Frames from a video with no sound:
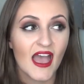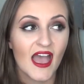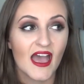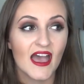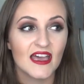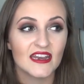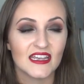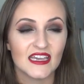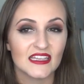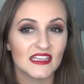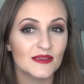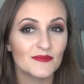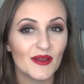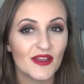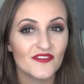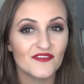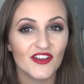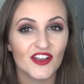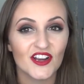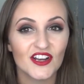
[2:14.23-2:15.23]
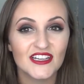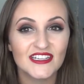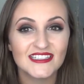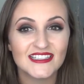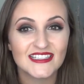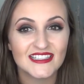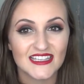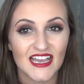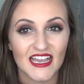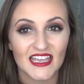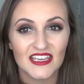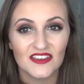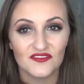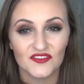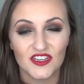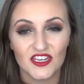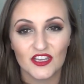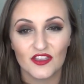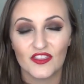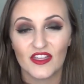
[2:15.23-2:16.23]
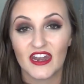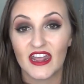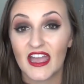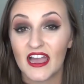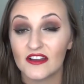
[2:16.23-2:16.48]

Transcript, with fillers: and I think my very second video that I